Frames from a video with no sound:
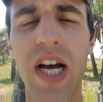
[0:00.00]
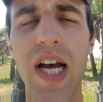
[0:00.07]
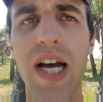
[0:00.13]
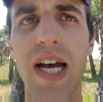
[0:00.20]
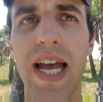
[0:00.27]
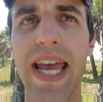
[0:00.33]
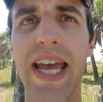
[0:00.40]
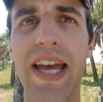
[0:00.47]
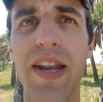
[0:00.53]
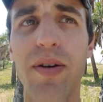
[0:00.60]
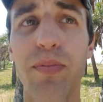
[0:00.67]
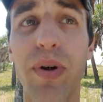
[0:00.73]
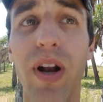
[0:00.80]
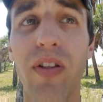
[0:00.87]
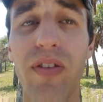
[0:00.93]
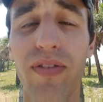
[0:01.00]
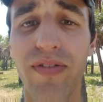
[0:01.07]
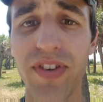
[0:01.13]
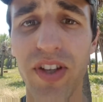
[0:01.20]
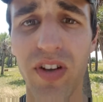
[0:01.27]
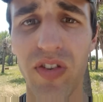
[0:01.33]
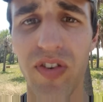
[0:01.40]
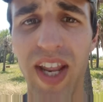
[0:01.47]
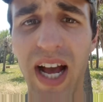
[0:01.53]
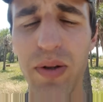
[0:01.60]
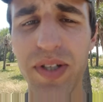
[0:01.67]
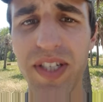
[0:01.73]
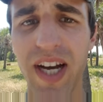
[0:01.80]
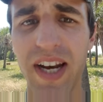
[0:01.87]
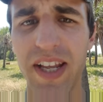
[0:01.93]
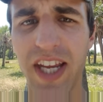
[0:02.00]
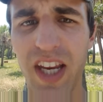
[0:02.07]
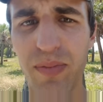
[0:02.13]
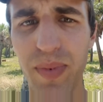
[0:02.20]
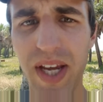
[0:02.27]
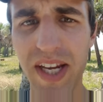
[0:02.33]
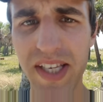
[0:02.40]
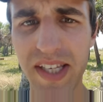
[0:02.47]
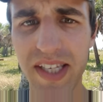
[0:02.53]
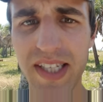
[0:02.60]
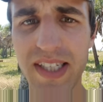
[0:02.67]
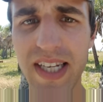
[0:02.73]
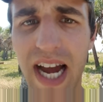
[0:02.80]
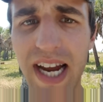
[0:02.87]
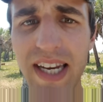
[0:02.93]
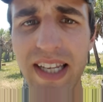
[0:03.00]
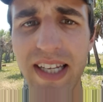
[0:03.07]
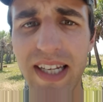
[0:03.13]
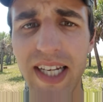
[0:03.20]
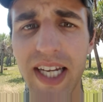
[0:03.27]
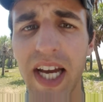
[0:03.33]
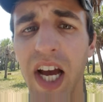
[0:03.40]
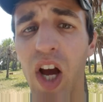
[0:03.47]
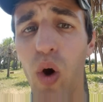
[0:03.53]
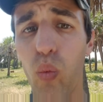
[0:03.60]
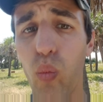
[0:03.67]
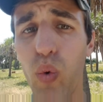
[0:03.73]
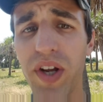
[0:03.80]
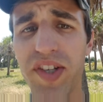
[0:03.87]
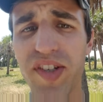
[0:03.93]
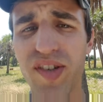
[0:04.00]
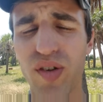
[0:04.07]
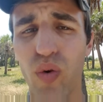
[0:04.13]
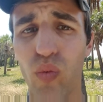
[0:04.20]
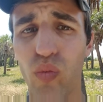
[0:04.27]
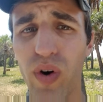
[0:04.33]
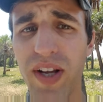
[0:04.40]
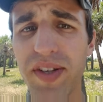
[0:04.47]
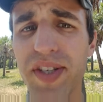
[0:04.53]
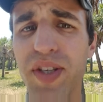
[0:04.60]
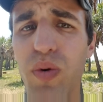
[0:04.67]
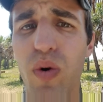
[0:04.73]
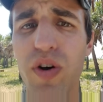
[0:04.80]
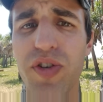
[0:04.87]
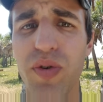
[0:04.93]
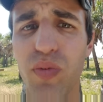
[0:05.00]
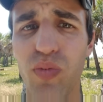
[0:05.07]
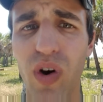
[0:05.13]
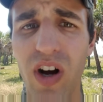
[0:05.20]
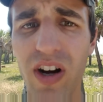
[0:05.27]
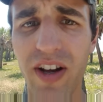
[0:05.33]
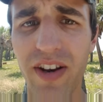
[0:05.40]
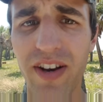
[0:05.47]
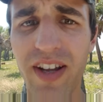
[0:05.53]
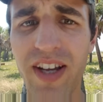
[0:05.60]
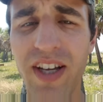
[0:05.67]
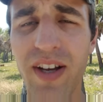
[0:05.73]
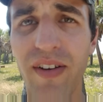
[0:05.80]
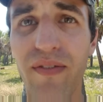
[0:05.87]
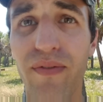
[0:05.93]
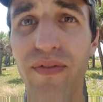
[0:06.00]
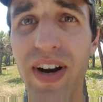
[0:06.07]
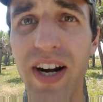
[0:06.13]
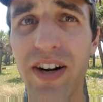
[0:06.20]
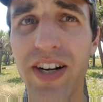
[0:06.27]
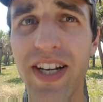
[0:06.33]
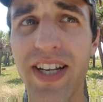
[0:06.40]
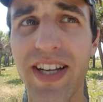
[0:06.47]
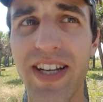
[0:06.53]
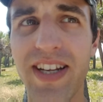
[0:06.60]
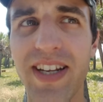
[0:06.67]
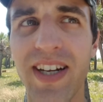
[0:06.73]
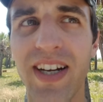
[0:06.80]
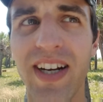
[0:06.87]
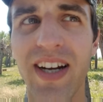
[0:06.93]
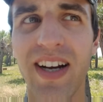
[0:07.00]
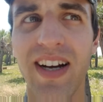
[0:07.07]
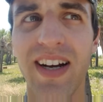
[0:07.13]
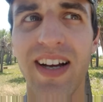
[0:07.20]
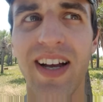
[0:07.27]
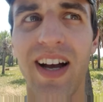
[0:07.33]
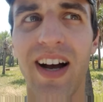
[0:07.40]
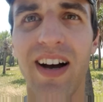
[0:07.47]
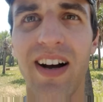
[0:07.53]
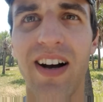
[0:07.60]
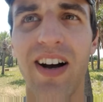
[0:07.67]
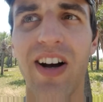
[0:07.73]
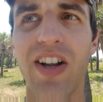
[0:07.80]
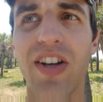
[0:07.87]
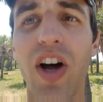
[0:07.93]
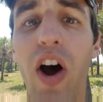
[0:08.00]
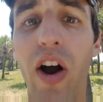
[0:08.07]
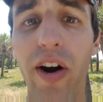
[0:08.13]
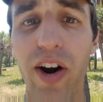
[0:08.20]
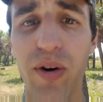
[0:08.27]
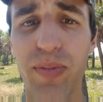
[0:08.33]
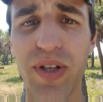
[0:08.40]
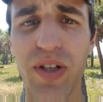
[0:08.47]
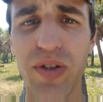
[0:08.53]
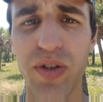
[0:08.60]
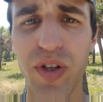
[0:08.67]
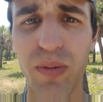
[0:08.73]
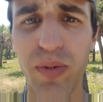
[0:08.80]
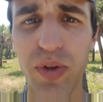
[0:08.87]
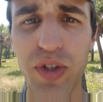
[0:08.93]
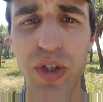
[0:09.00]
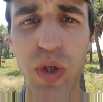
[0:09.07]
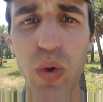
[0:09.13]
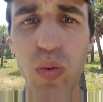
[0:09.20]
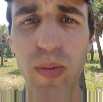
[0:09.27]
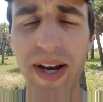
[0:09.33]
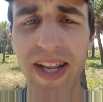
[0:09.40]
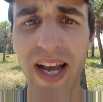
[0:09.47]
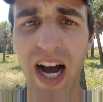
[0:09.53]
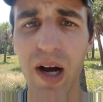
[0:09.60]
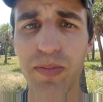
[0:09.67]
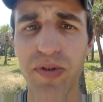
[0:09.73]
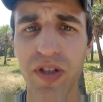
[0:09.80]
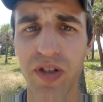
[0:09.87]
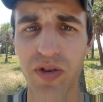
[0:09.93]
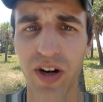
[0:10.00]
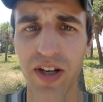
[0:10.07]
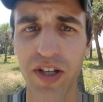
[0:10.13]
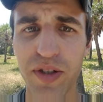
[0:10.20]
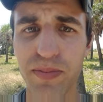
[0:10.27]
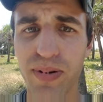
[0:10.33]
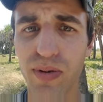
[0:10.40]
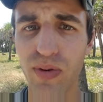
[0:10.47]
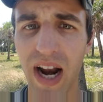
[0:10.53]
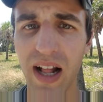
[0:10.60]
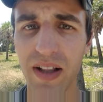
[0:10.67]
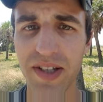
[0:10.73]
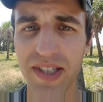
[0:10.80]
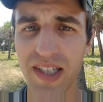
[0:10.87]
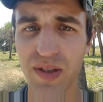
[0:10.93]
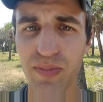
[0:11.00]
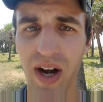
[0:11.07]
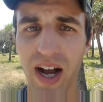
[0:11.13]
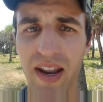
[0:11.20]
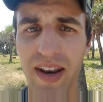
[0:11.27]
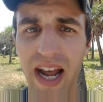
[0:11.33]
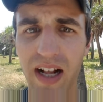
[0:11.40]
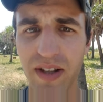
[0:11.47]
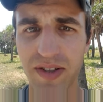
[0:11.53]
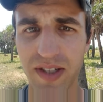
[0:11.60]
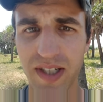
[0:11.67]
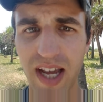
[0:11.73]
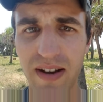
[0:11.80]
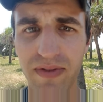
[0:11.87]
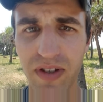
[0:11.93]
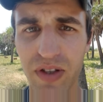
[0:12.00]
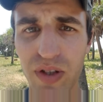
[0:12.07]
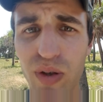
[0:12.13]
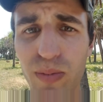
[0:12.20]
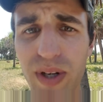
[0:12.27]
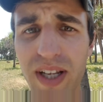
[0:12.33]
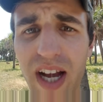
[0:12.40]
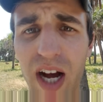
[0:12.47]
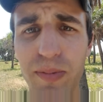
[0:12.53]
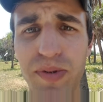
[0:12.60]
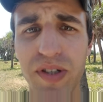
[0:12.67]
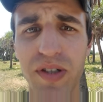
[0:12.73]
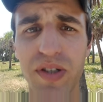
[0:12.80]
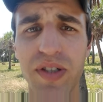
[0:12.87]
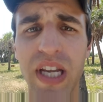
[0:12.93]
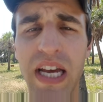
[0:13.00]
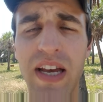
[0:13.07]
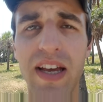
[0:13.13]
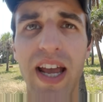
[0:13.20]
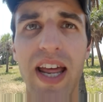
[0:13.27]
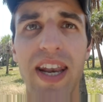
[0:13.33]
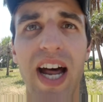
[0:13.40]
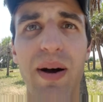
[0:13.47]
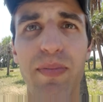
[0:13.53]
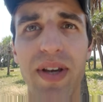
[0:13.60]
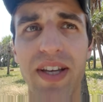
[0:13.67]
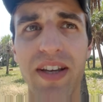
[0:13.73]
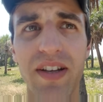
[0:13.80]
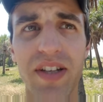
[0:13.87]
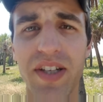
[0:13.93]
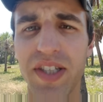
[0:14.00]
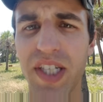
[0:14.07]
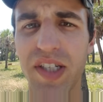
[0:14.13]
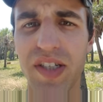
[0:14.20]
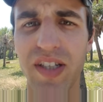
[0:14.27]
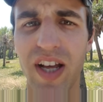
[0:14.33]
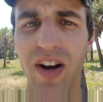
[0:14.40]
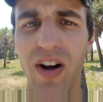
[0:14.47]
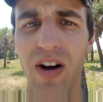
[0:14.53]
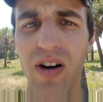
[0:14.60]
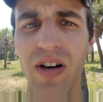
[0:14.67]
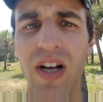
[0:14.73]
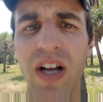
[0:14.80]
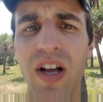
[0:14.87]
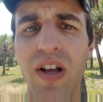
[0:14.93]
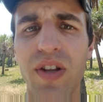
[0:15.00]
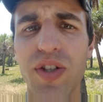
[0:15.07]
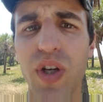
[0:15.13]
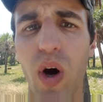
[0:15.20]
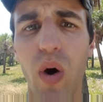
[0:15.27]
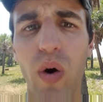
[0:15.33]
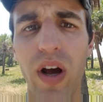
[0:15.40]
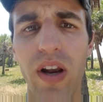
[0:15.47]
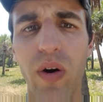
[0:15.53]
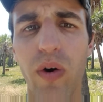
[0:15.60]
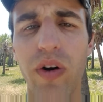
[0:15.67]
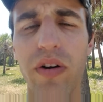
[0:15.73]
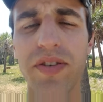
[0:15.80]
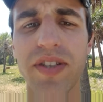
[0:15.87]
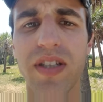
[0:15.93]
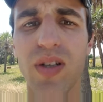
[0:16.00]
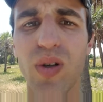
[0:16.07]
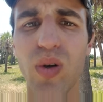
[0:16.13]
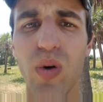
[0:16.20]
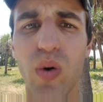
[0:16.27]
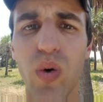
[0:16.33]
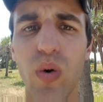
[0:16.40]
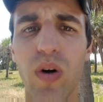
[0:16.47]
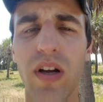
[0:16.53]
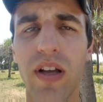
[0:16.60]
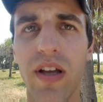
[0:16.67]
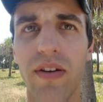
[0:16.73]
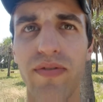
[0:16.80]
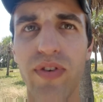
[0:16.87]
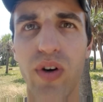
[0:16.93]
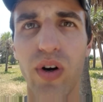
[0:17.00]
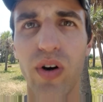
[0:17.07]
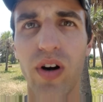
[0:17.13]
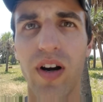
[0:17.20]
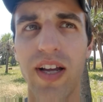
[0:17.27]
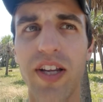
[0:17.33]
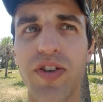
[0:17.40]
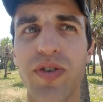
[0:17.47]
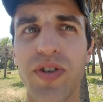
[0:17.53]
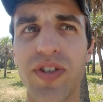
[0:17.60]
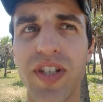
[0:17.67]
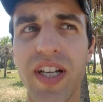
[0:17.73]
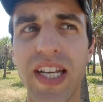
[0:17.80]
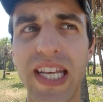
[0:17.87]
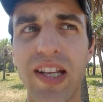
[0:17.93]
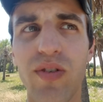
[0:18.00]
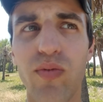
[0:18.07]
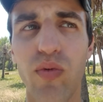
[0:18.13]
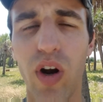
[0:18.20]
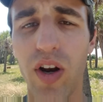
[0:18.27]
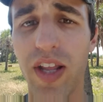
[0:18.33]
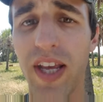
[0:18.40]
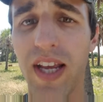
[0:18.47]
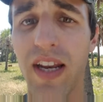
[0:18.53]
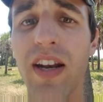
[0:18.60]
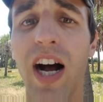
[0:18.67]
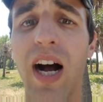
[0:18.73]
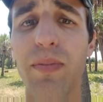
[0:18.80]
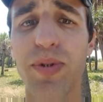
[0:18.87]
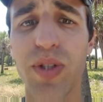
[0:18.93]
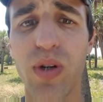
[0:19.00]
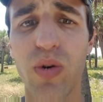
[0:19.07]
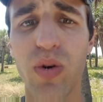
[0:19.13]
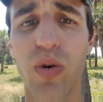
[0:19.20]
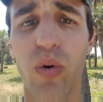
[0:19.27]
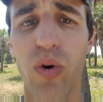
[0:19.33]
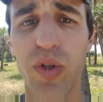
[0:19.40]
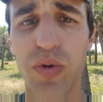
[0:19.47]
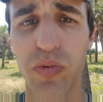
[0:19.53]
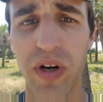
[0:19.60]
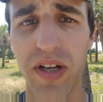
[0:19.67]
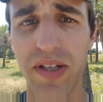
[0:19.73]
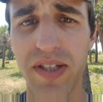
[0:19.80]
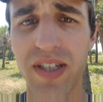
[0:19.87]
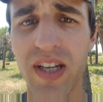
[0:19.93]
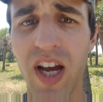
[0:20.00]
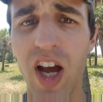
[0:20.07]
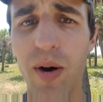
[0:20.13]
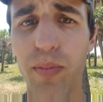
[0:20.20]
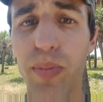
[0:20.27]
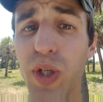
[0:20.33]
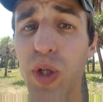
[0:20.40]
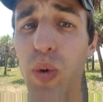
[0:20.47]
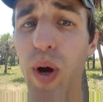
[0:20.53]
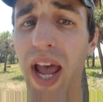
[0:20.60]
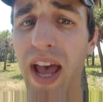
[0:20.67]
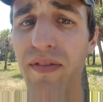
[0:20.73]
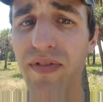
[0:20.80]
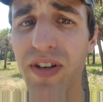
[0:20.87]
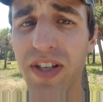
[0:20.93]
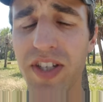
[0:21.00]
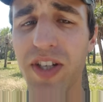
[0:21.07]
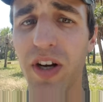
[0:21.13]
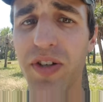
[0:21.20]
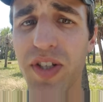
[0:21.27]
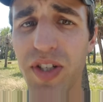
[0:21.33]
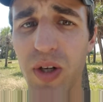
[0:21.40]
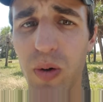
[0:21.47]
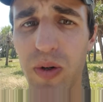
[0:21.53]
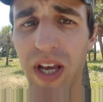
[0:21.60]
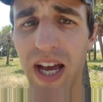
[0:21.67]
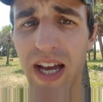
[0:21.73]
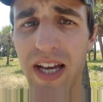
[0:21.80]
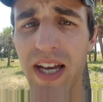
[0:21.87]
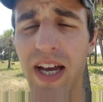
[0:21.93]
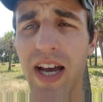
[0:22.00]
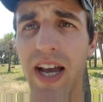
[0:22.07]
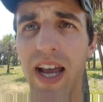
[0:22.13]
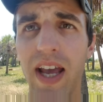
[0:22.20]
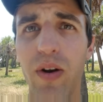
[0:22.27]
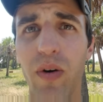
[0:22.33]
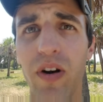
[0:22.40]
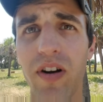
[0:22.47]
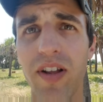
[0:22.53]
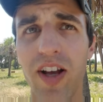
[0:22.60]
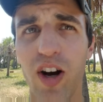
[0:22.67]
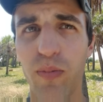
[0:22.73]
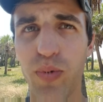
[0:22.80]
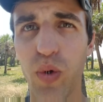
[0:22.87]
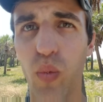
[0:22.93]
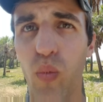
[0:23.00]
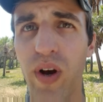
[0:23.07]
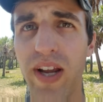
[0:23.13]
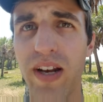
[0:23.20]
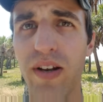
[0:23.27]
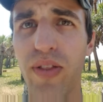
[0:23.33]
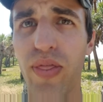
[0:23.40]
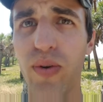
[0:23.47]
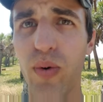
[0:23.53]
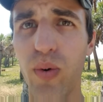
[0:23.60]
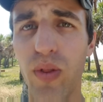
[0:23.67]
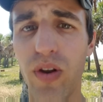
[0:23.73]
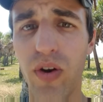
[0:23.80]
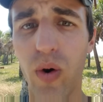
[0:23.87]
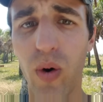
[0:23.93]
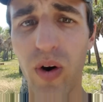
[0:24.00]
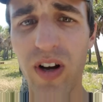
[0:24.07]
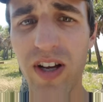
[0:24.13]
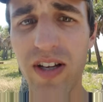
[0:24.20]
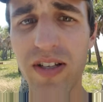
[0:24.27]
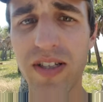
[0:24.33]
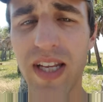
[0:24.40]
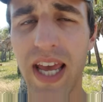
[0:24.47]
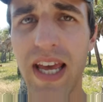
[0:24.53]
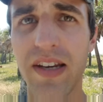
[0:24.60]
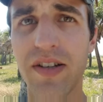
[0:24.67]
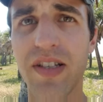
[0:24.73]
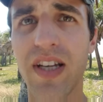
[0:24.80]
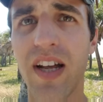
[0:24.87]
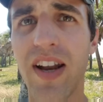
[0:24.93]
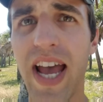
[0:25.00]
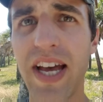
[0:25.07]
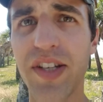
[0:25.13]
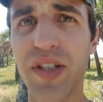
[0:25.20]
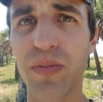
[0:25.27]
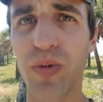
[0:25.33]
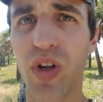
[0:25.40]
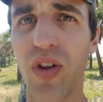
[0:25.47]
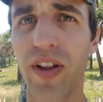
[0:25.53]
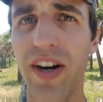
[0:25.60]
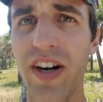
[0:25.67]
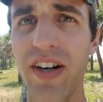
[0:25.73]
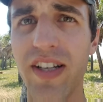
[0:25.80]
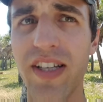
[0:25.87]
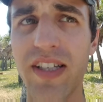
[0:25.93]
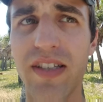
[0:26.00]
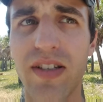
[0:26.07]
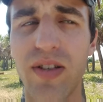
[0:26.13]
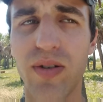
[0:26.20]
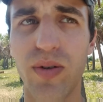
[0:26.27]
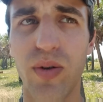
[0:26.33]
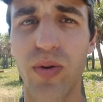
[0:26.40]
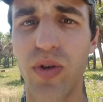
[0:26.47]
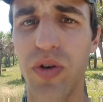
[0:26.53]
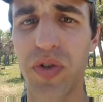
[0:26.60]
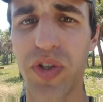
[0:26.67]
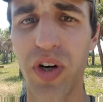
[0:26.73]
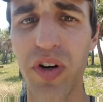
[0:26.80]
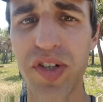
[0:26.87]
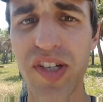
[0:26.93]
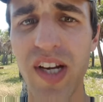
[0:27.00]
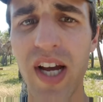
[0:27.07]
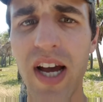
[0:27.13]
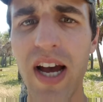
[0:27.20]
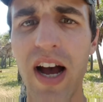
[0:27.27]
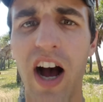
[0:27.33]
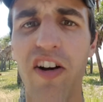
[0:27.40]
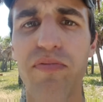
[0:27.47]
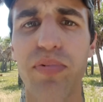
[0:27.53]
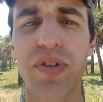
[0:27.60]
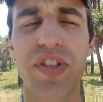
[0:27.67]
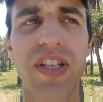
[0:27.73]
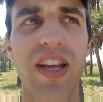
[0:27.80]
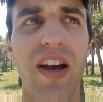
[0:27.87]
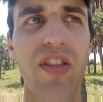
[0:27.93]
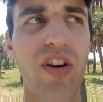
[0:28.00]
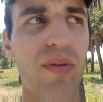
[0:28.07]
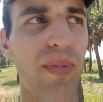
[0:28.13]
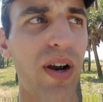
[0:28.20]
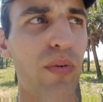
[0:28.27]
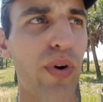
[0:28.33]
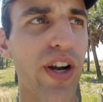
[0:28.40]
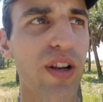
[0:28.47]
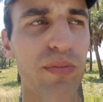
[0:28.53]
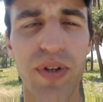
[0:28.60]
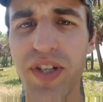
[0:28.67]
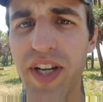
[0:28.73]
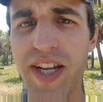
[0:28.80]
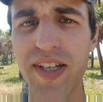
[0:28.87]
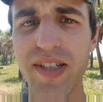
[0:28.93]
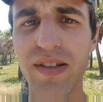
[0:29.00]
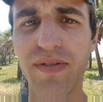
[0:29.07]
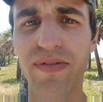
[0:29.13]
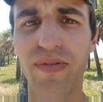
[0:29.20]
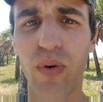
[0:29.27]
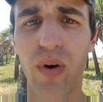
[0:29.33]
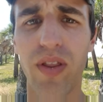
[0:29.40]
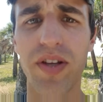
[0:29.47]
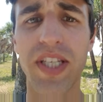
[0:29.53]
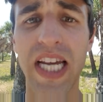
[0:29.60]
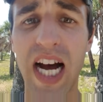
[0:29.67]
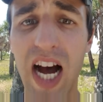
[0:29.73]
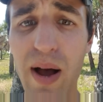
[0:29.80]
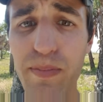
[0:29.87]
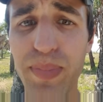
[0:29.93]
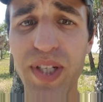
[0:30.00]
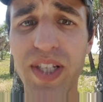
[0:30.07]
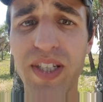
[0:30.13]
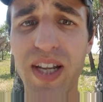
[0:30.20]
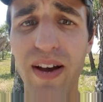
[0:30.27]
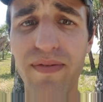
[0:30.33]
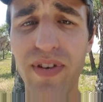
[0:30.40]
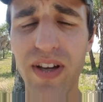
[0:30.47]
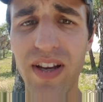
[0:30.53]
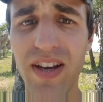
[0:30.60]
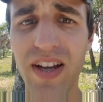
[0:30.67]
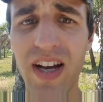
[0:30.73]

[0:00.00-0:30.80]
And, but on the, the downside, it can make deciding which race you want to run very uh, hard because there's almost too many options, right? It's paralysis by analysis, having too many options and not making a decision at all. So in order to, if you're interested in running an obstacle course race, but haven't done so yet, in order to help you wade through the noise and just kind of add some clarity to your search, I've put together my recommendation for the top seven